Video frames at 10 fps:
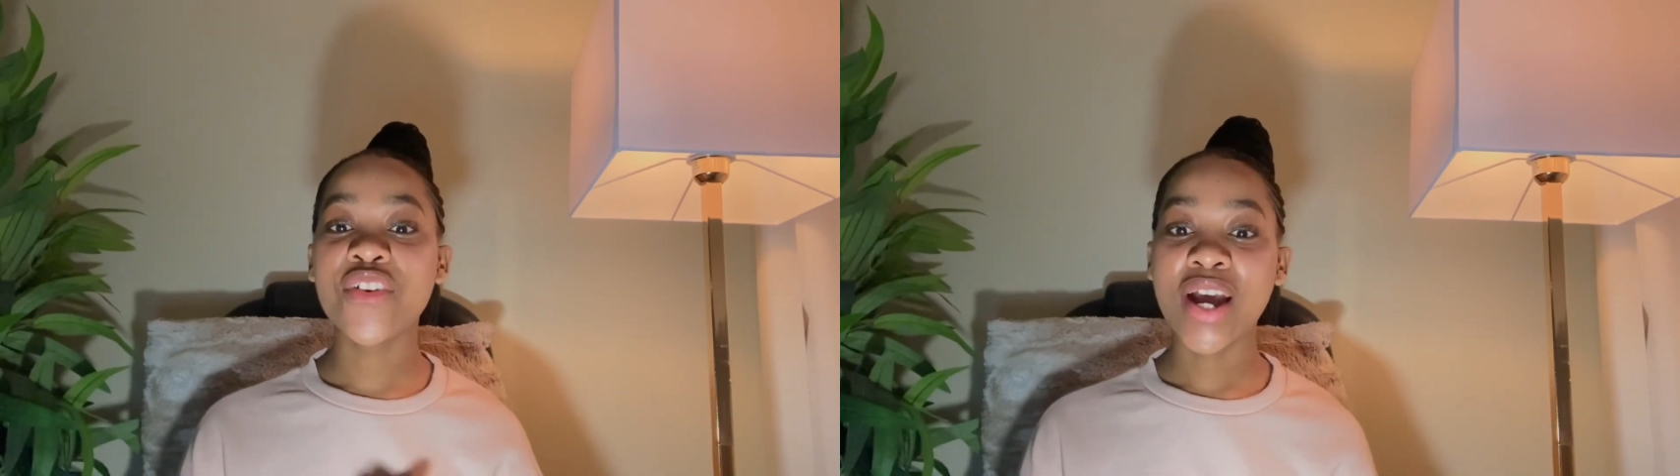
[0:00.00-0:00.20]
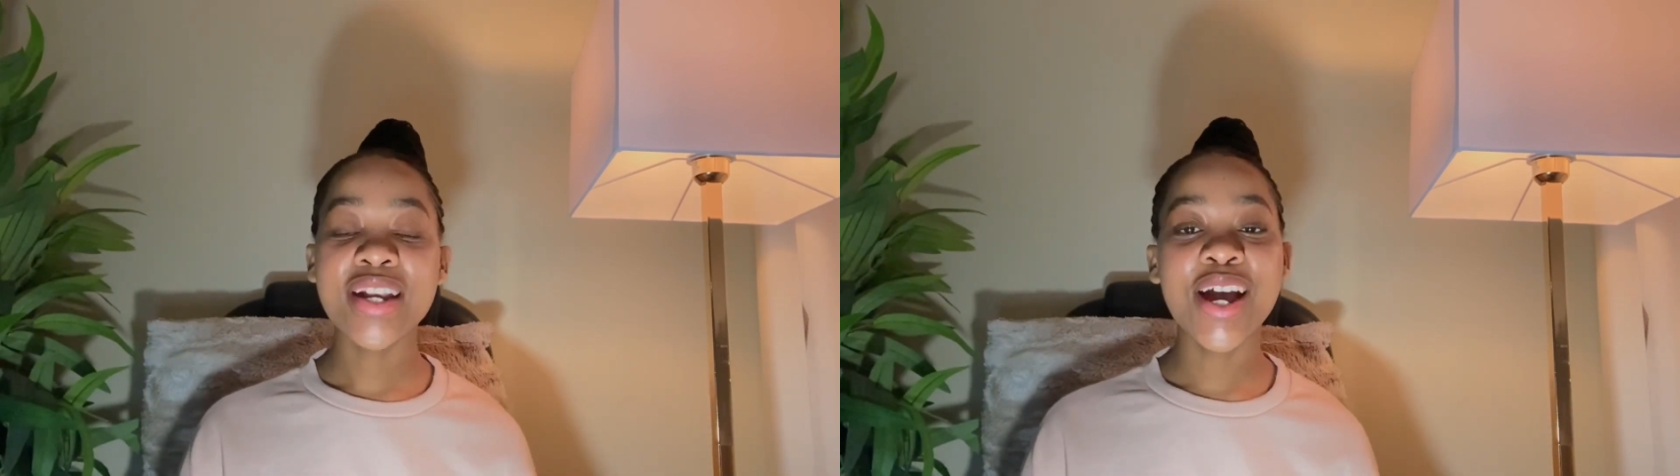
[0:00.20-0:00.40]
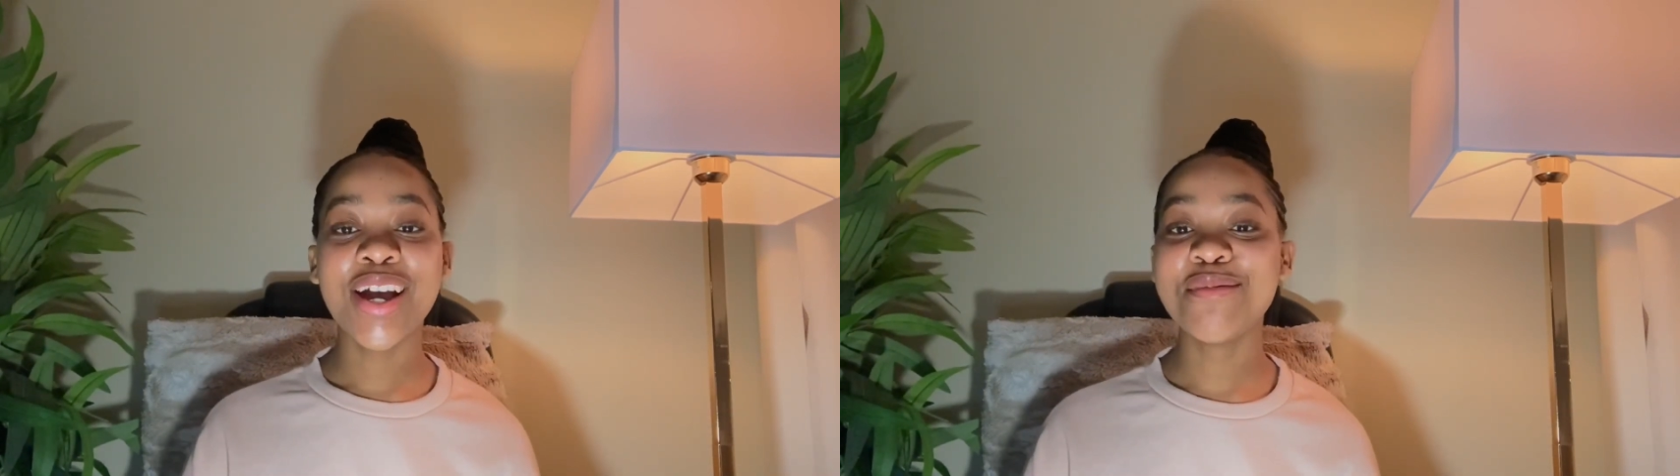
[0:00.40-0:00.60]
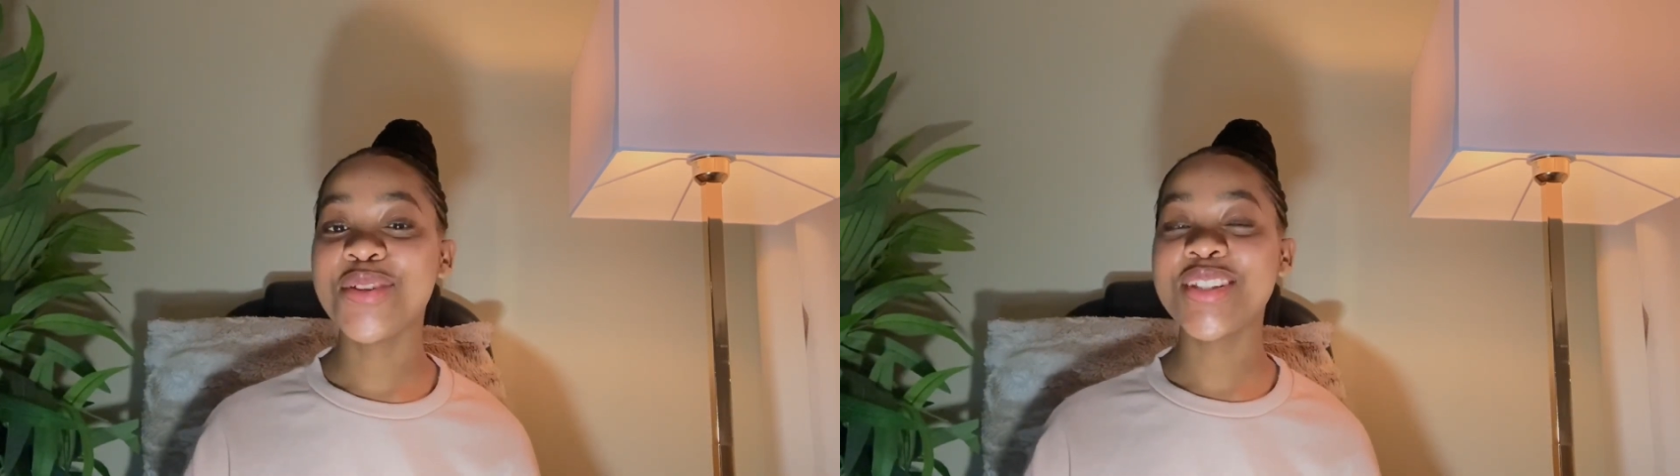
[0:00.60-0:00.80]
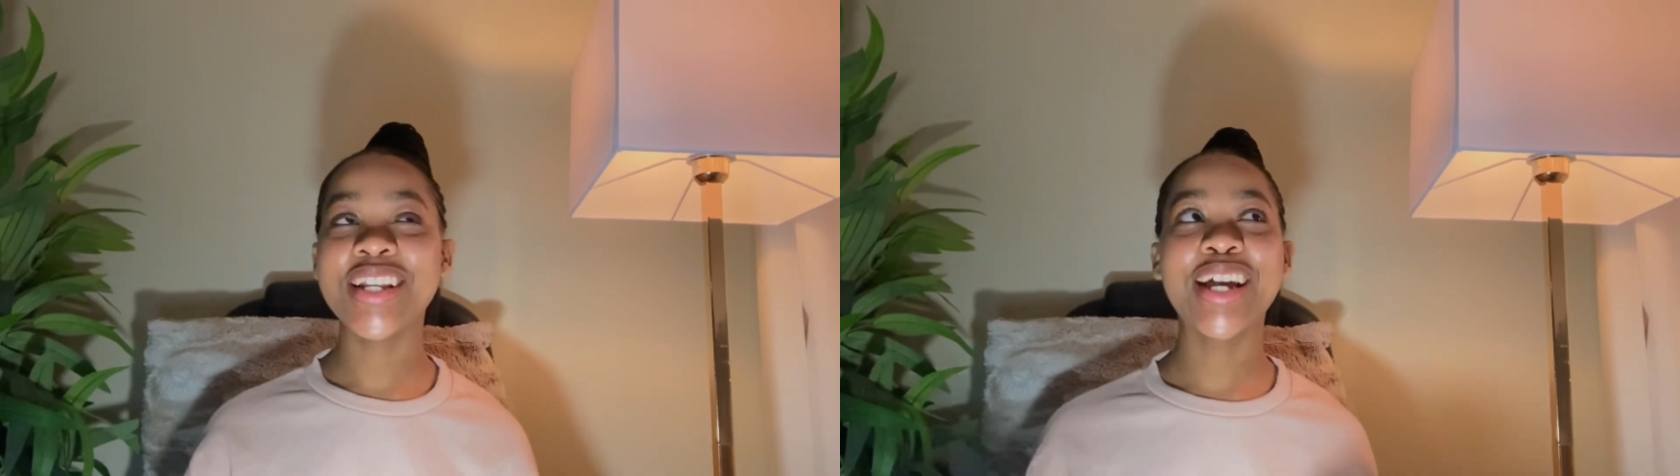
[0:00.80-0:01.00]
right now I'm
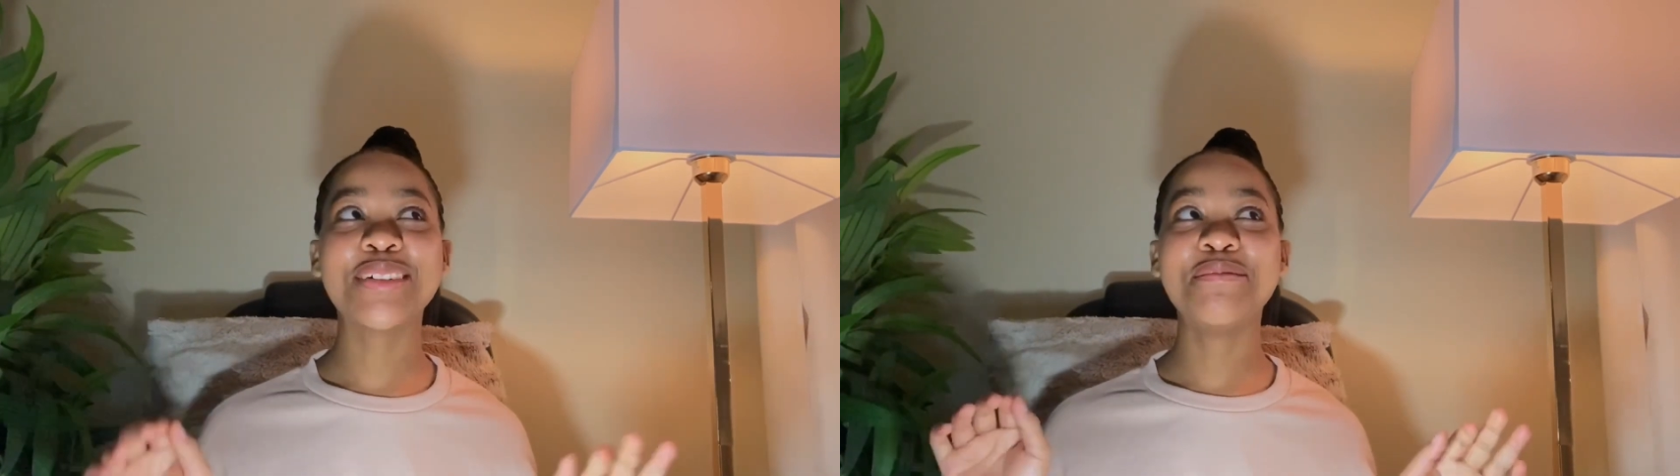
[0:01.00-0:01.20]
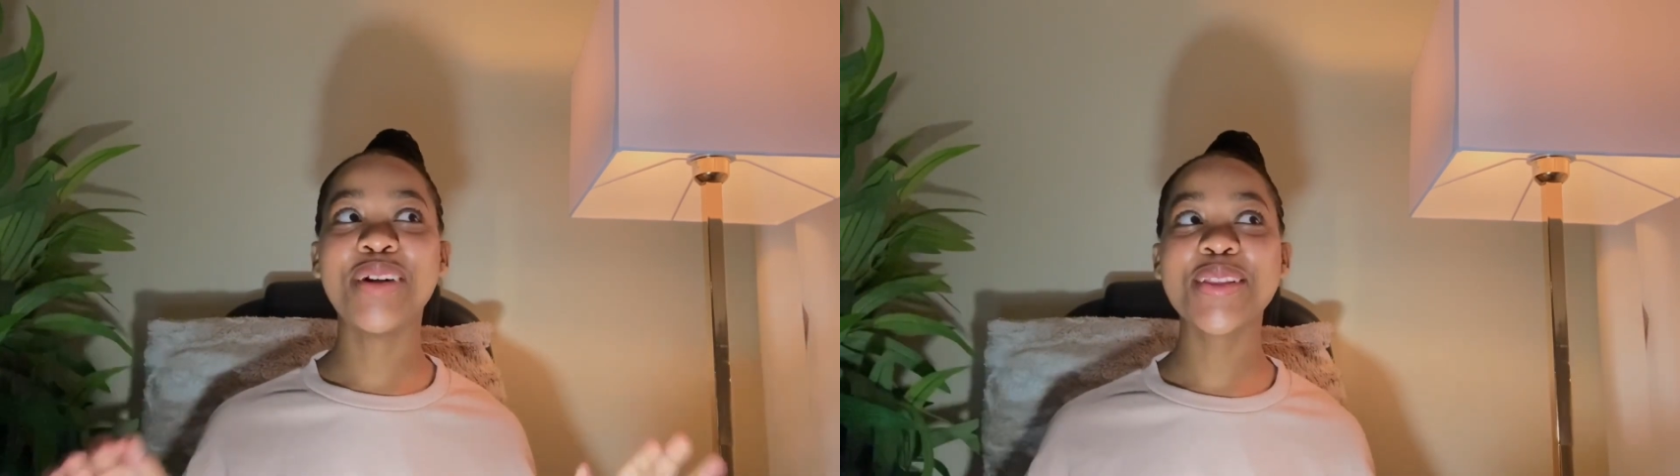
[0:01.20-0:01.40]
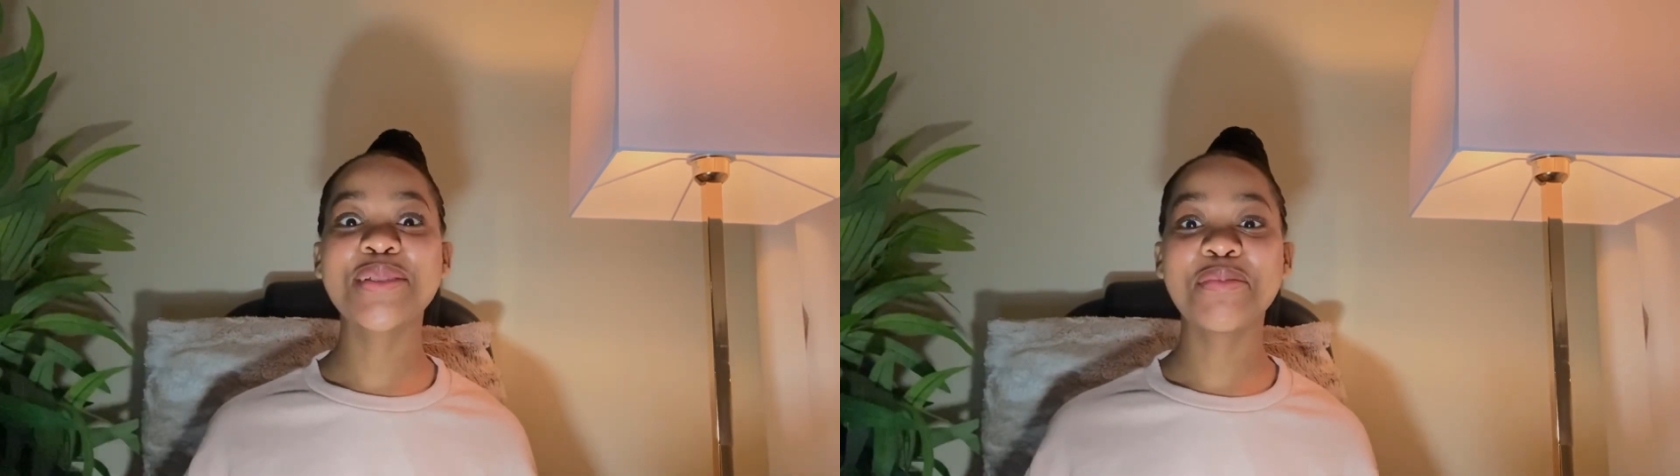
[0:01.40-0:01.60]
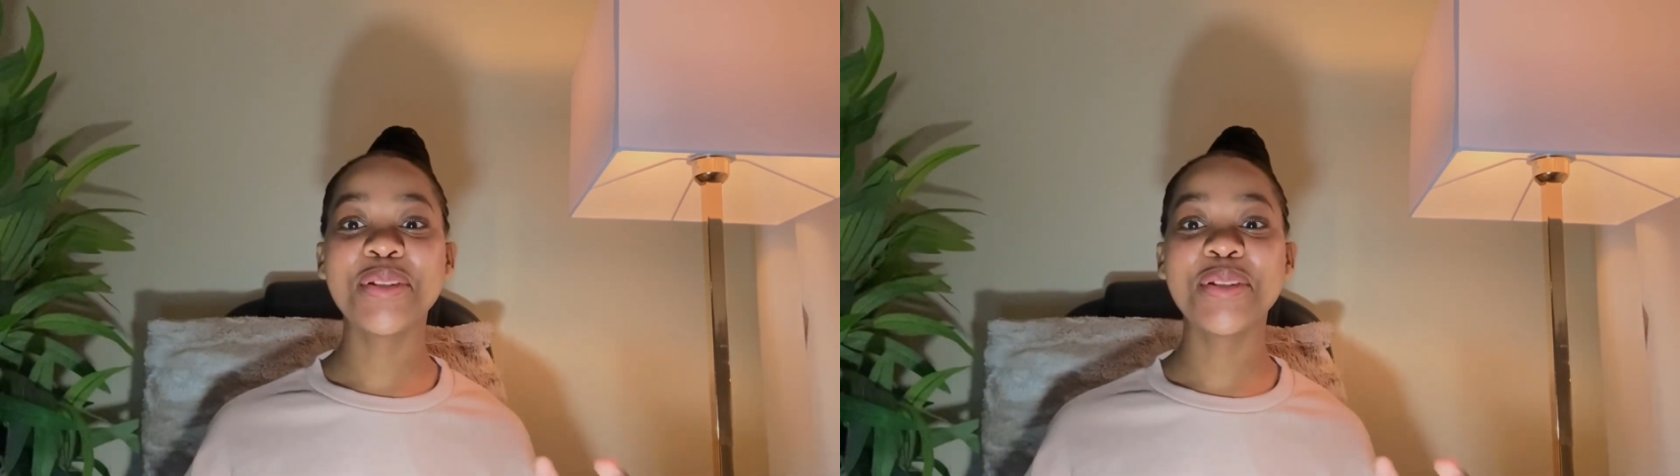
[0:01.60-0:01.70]
using like multiple